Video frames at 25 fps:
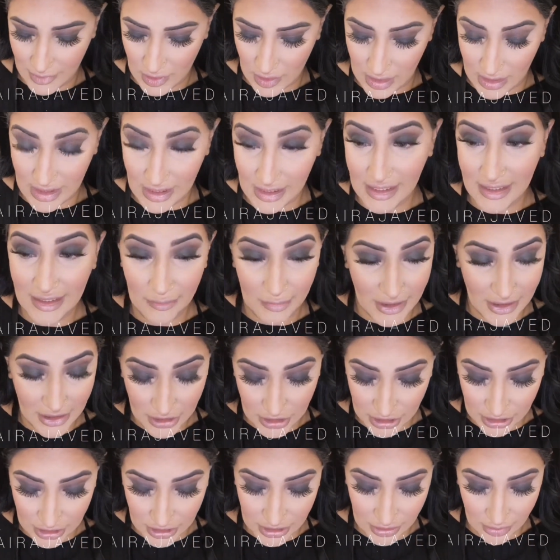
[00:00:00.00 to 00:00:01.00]
I'm gonna clean the
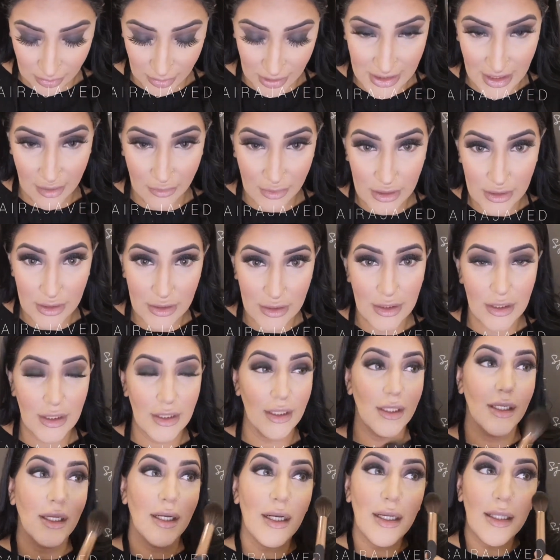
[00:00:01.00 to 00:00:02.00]
brush on my towel
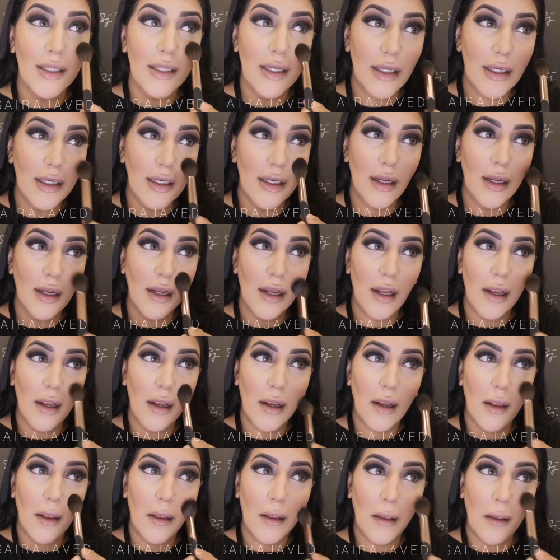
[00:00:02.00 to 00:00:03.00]
and then
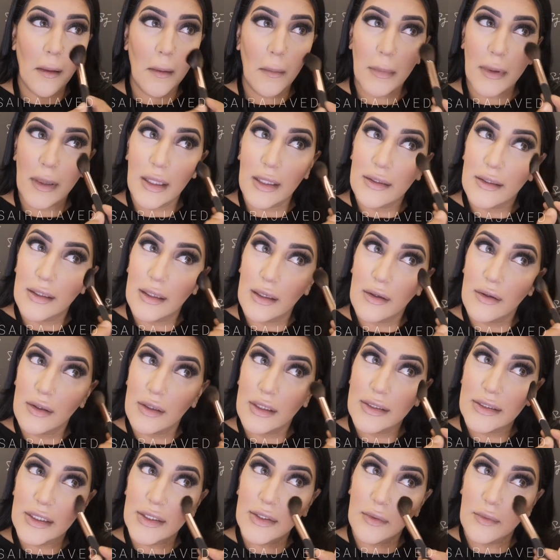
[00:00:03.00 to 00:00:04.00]
blend it out
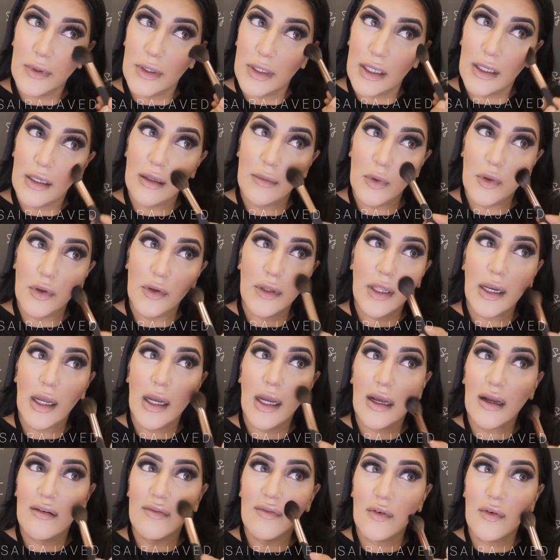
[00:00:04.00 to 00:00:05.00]
because I don't want any more than
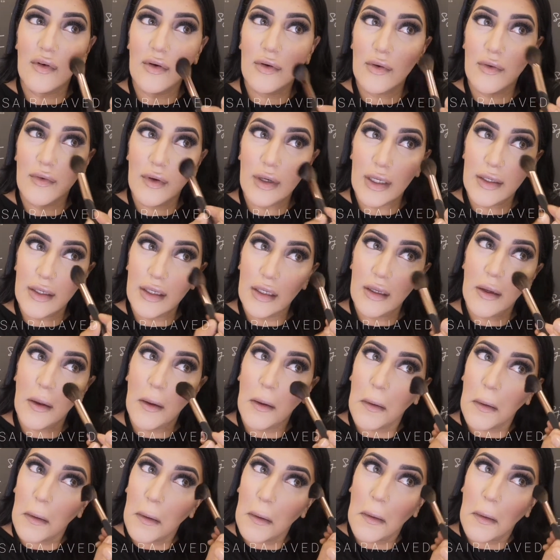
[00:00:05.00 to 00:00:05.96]
I have one already.